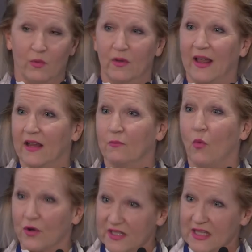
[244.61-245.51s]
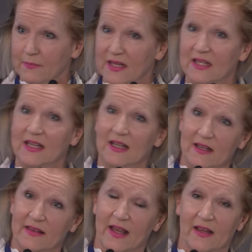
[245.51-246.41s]
would like more
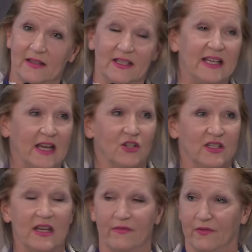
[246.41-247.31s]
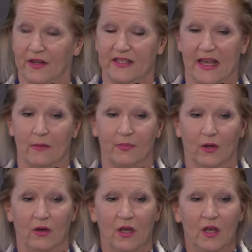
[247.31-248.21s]
CBD than THC, for
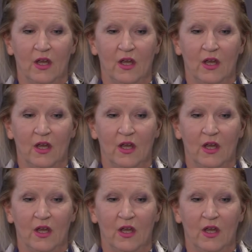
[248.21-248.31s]
example.